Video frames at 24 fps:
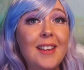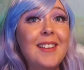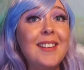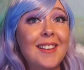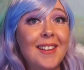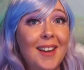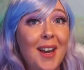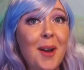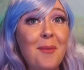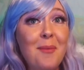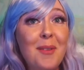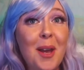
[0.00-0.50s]

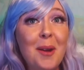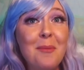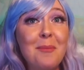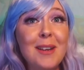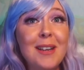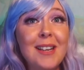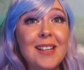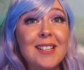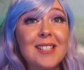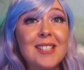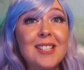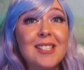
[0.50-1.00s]
Yep, it
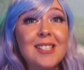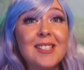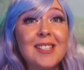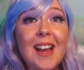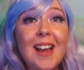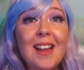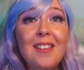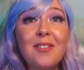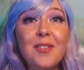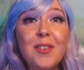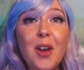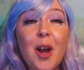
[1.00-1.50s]
means
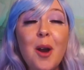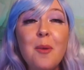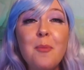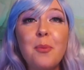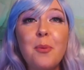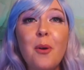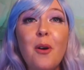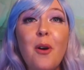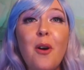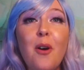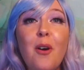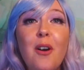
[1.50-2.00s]
stand
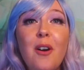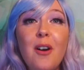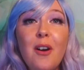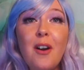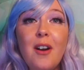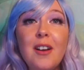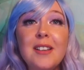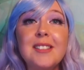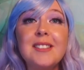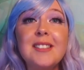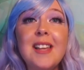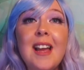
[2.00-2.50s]
up.
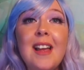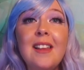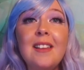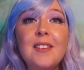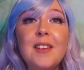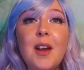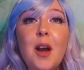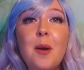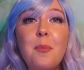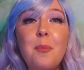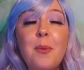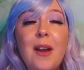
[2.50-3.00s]
Stand
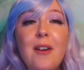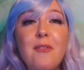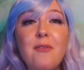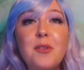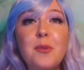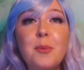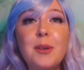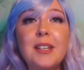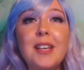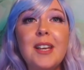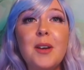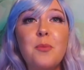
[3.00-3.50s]
up,
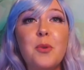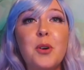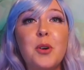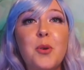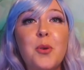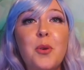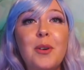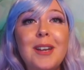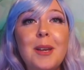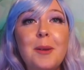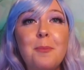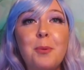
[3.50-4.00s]
everybody. We're
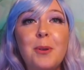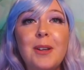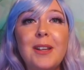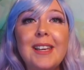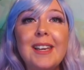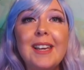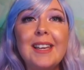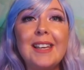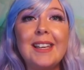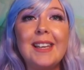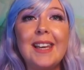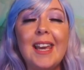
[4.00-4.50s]
going to play
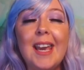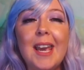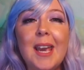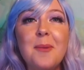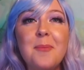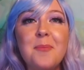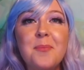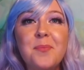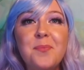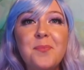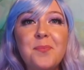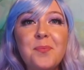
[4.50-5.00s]
a
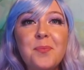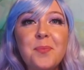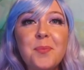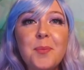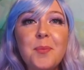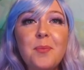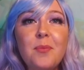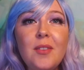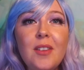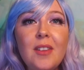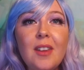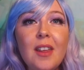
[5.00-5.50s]
game.
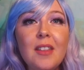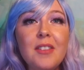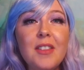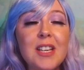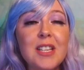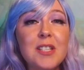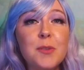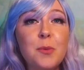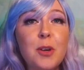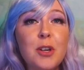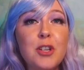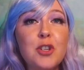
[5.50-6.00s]

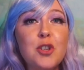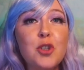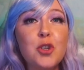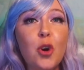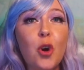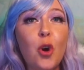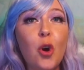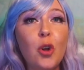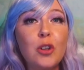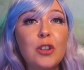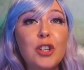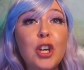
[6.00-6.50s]
This one's
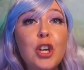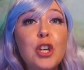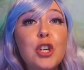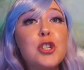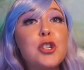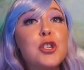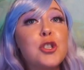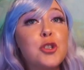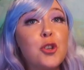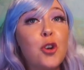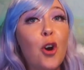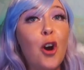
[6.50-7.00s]
called
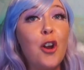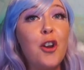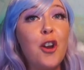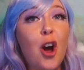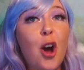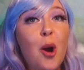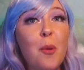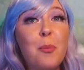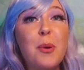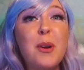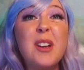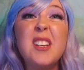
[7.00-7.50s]
Stone
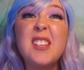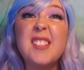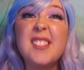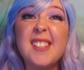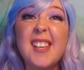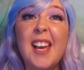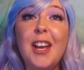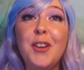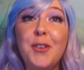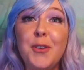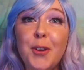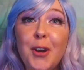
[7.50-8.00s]
Up,
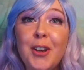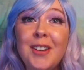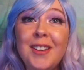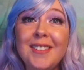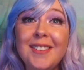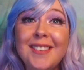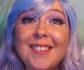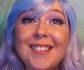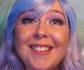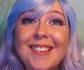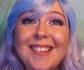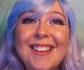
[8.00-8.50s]
Sit Down.
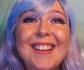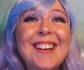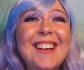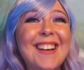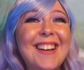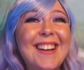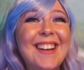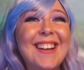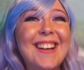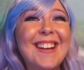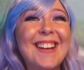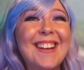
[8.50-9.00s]

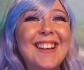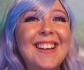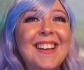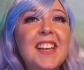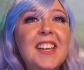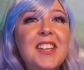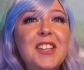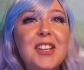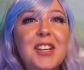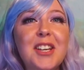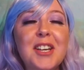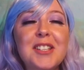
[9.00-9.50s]

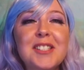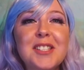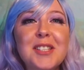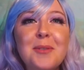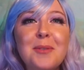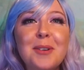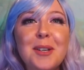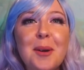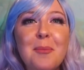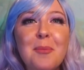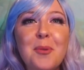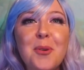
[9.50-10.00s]
You can see
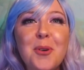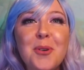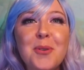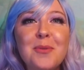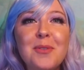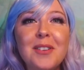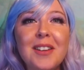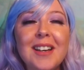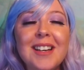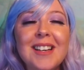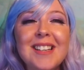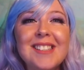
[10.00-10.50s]
where I'm going
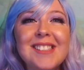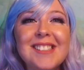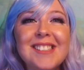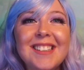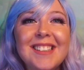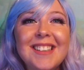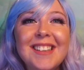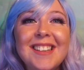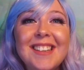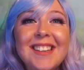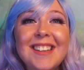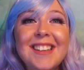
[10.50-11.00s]
with this.
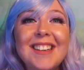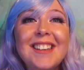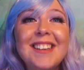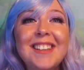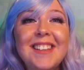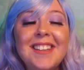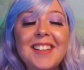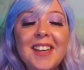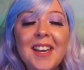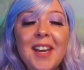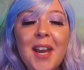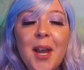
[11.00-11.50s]

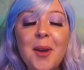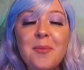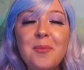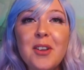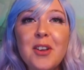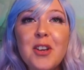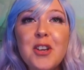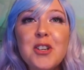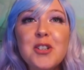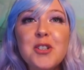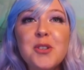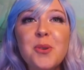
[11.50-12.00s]
Yeah.
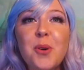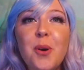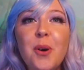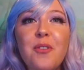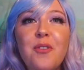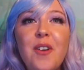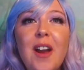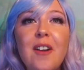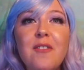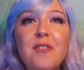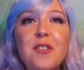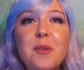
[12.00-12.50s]
So
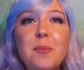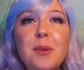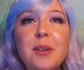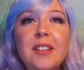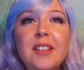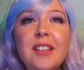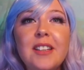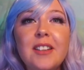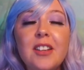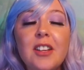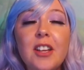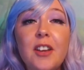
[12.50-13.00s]

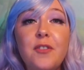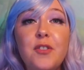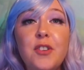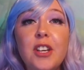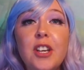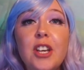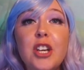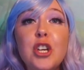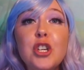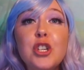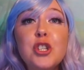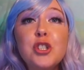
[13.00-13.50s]
if
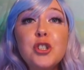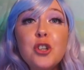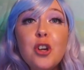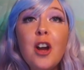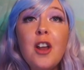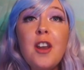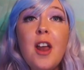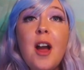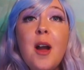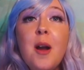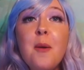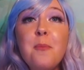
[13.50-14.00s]
you stone
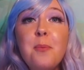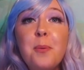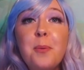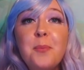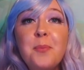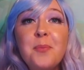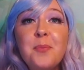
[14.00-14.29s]
up,